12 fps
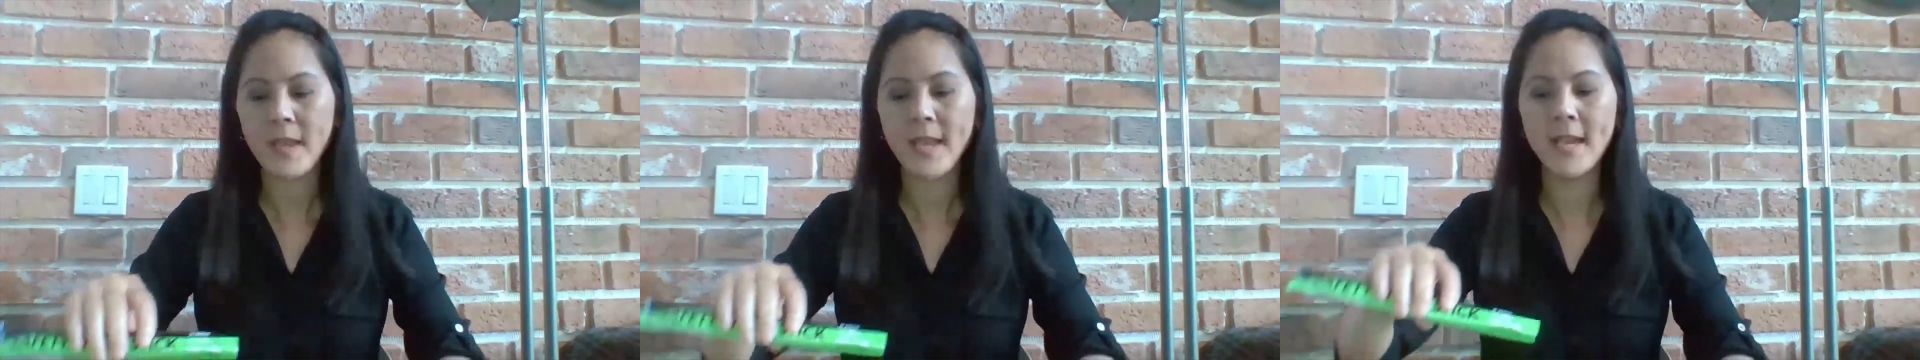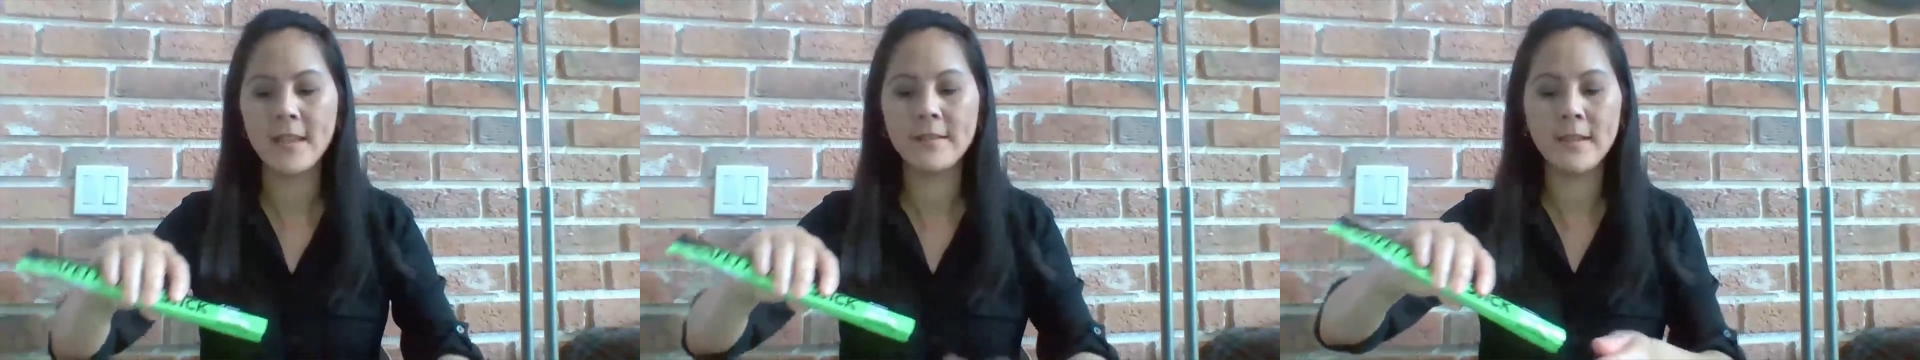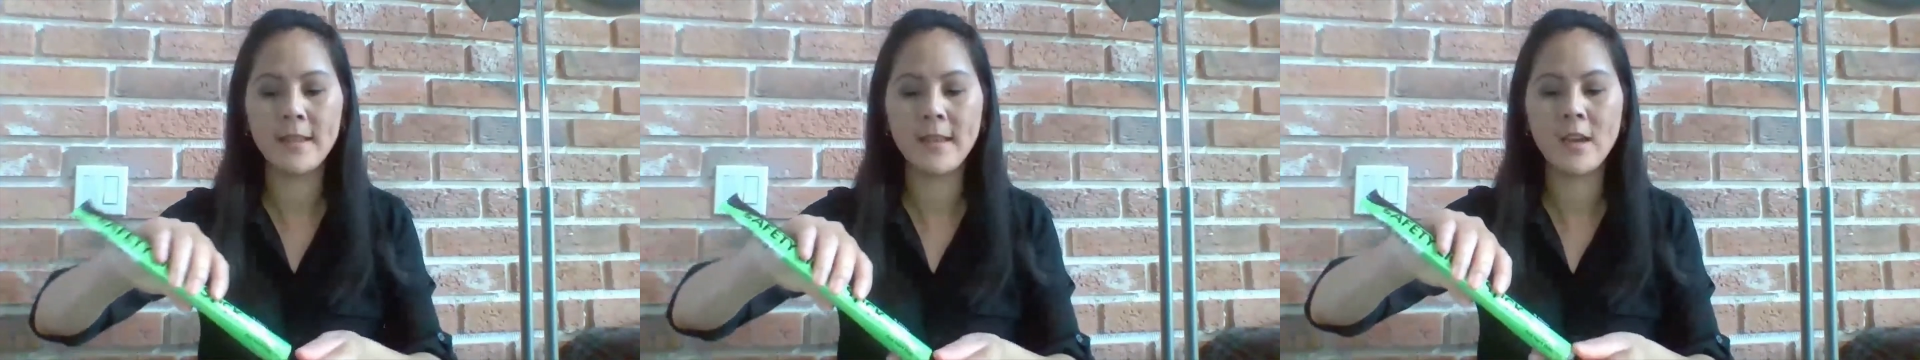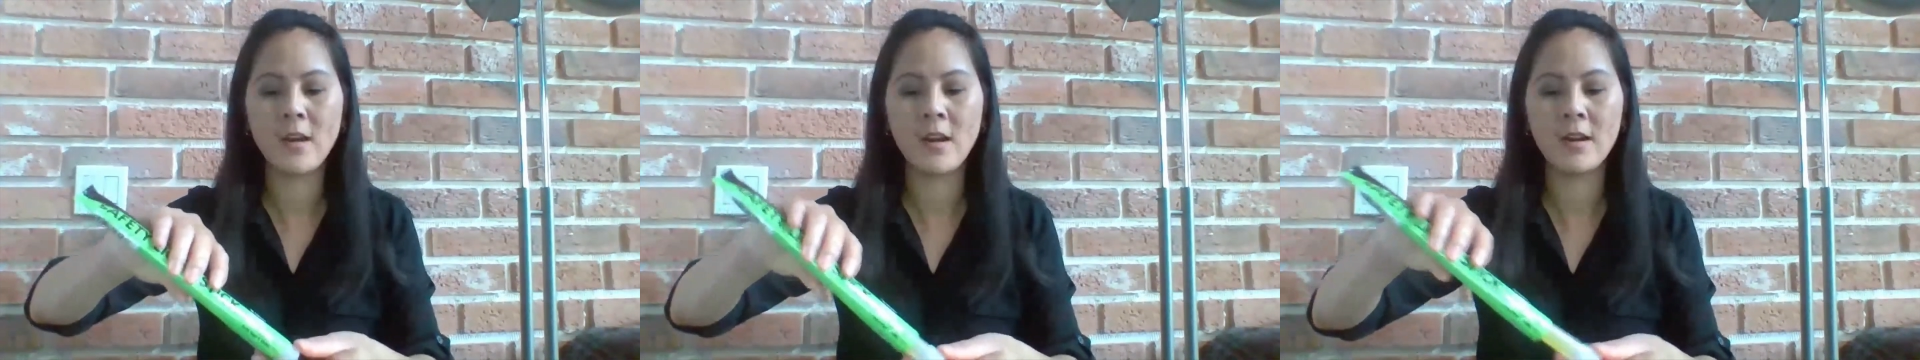And
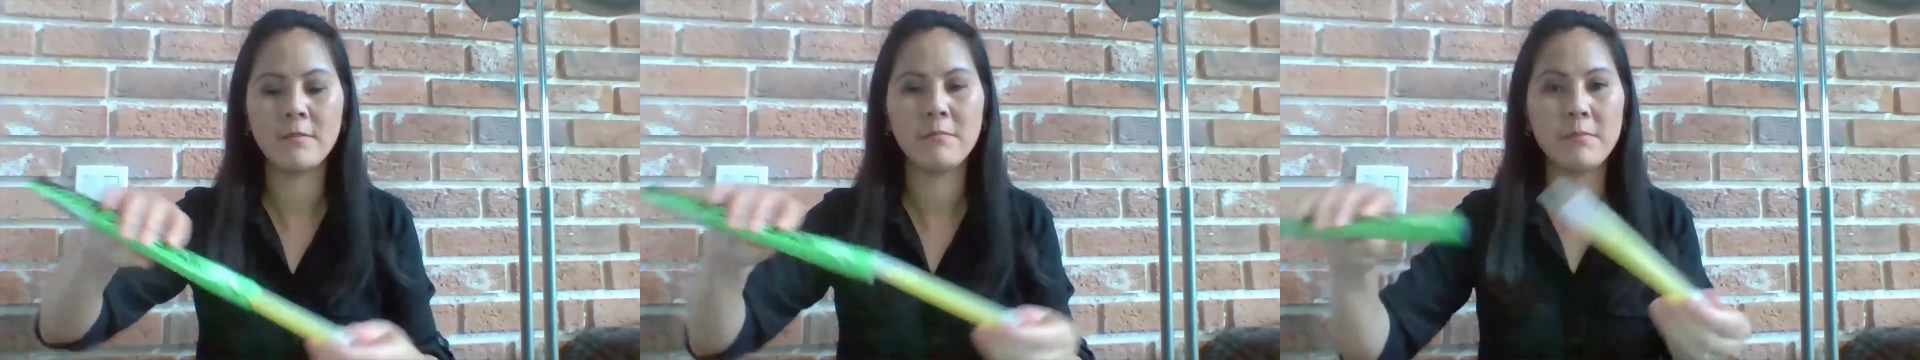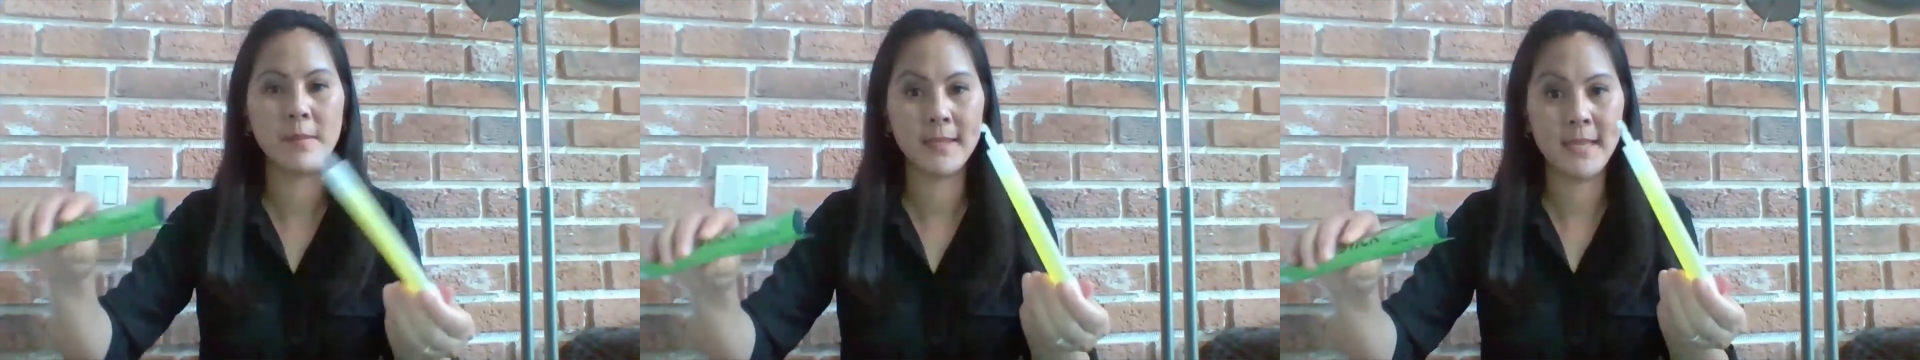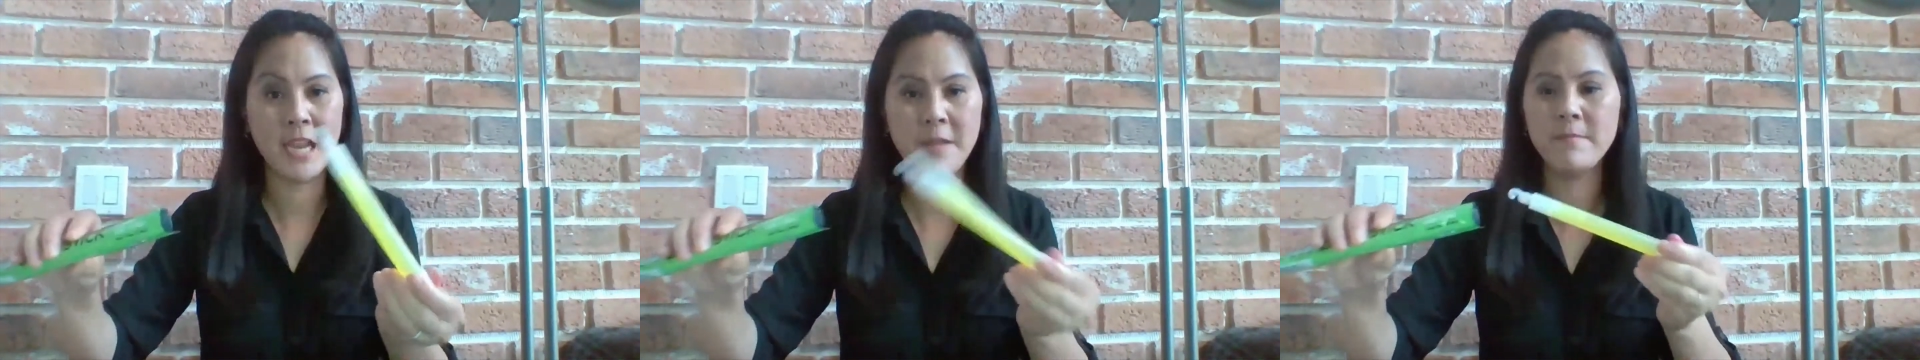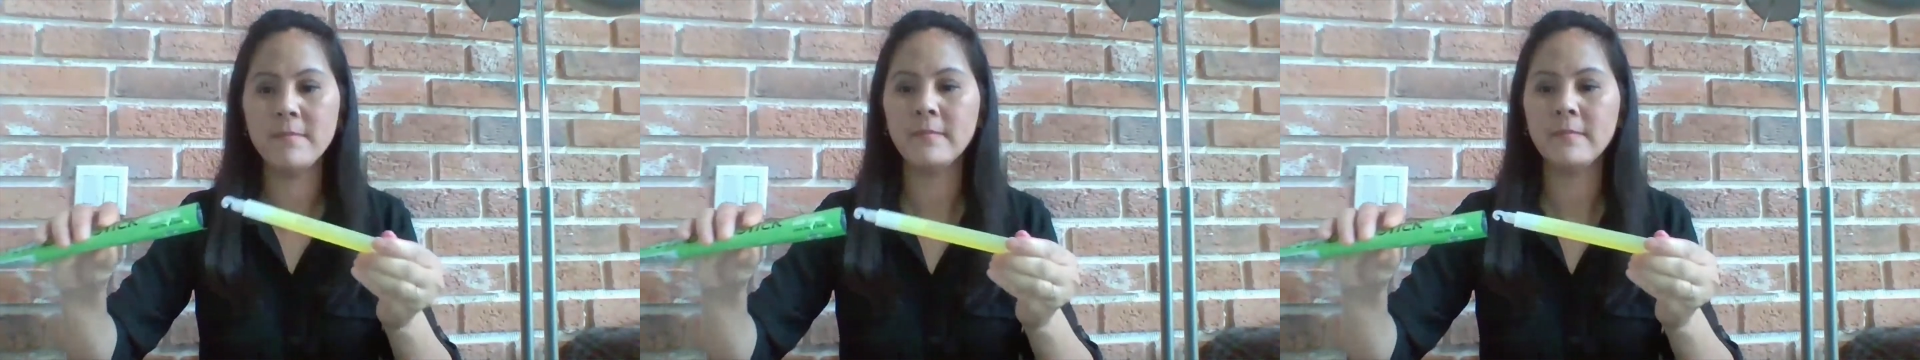they are the
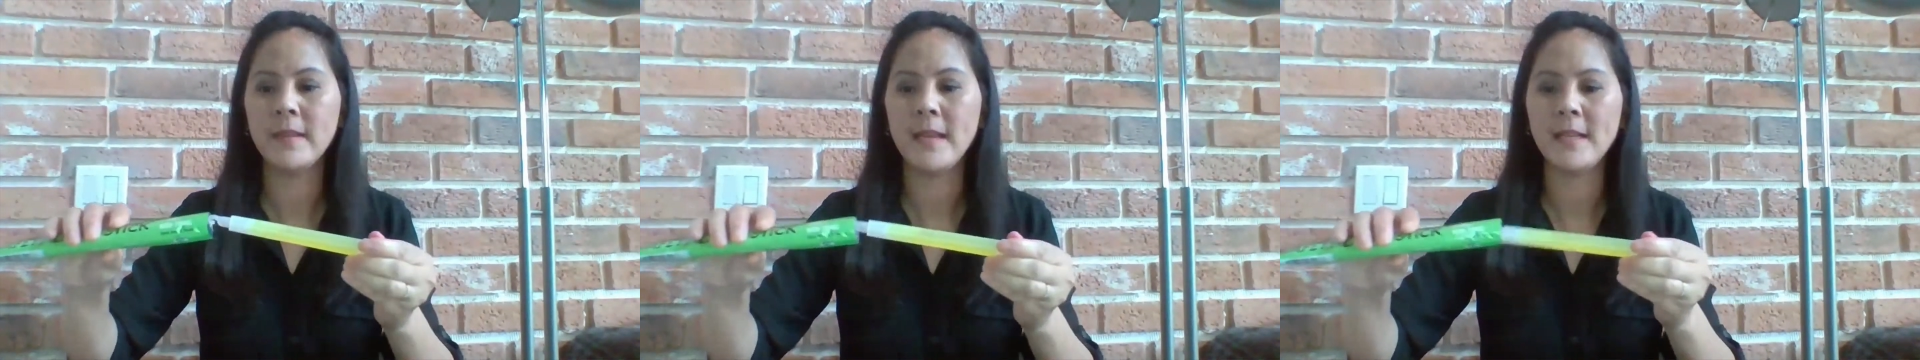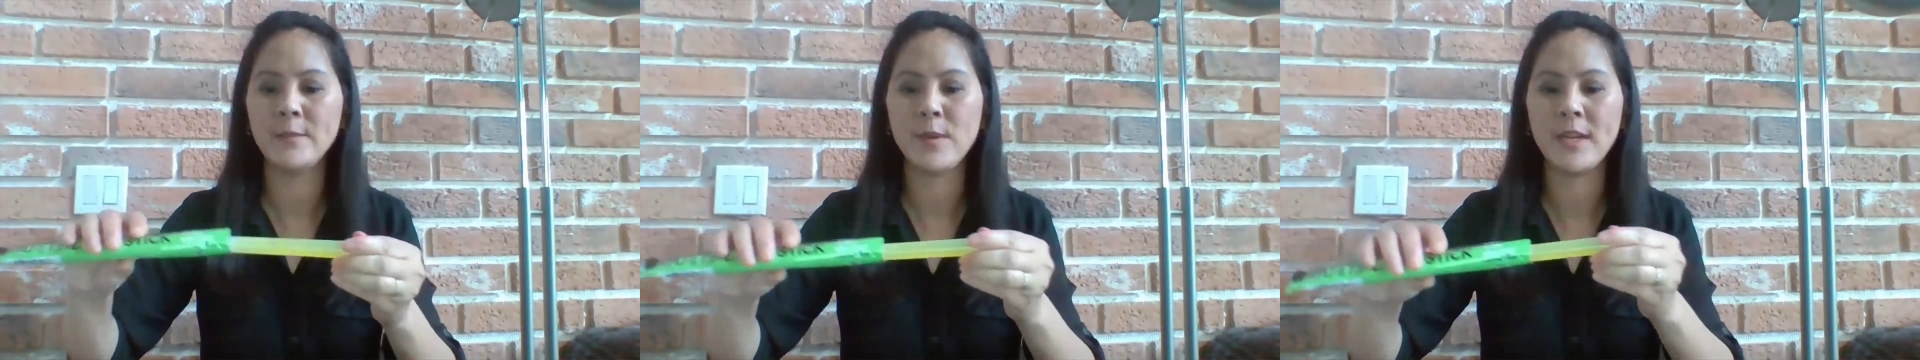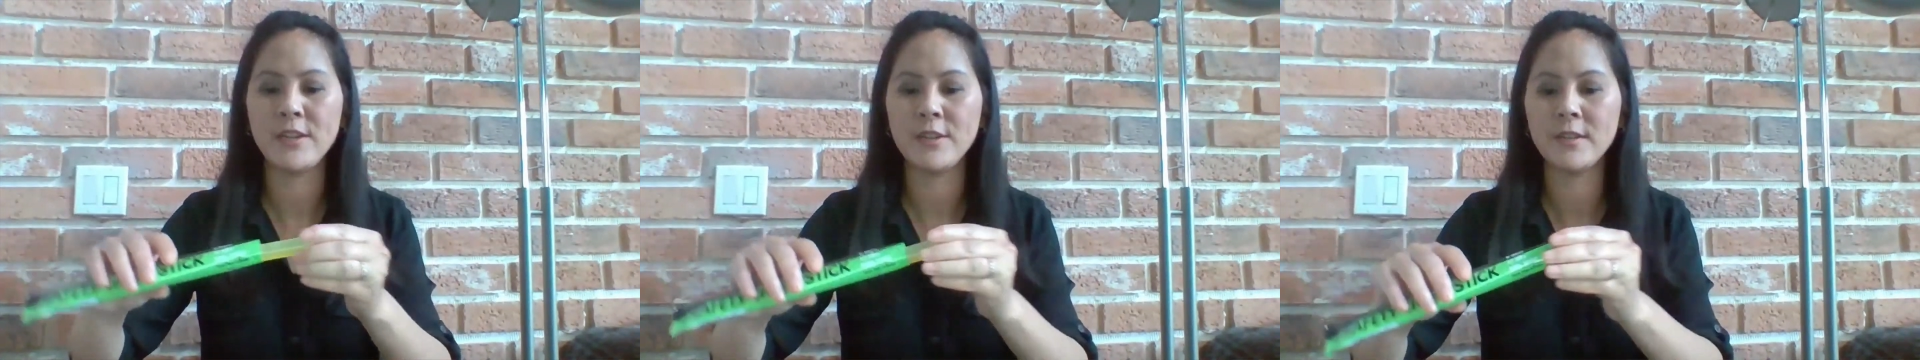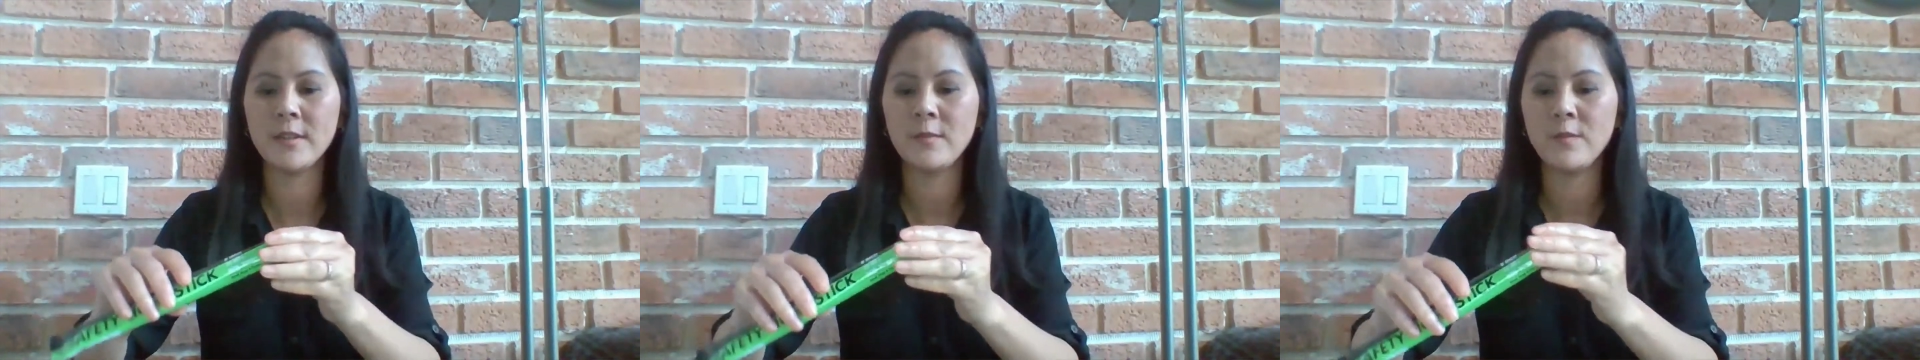same as what I
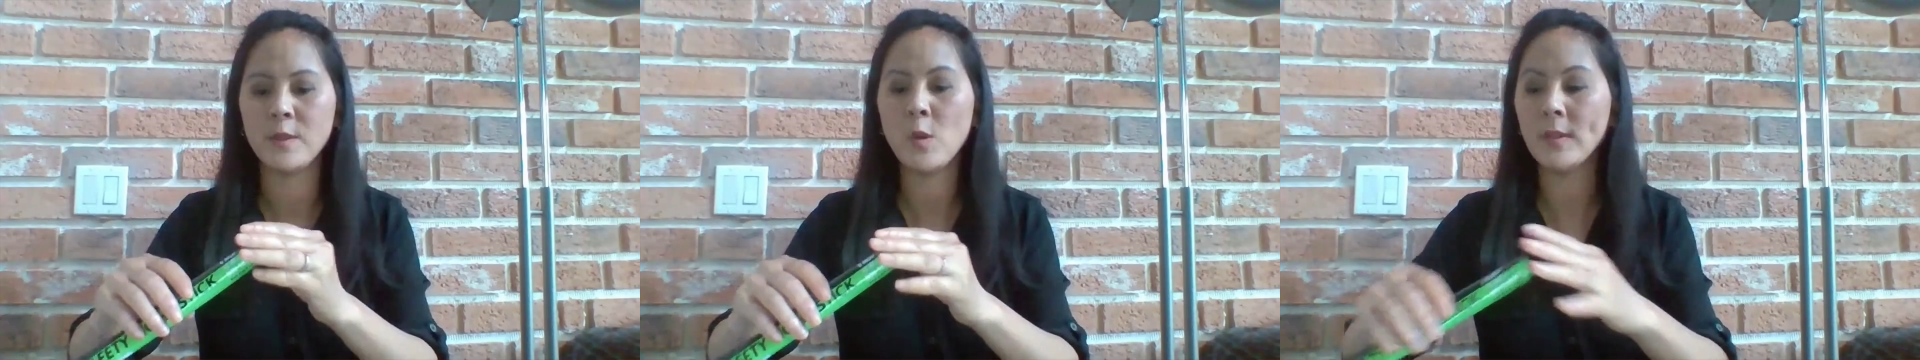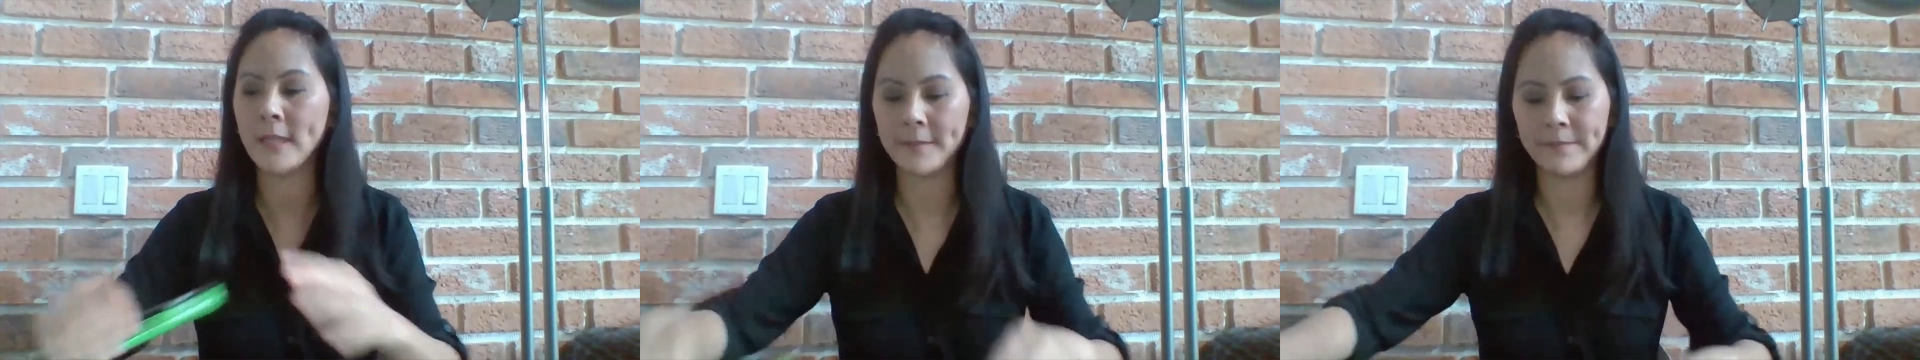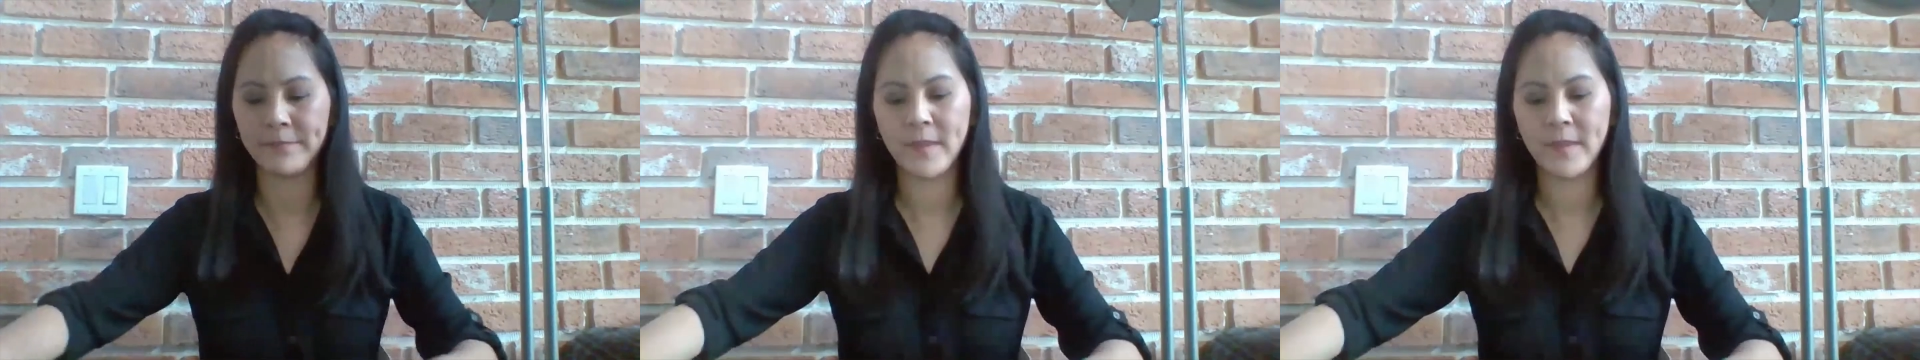just was holding.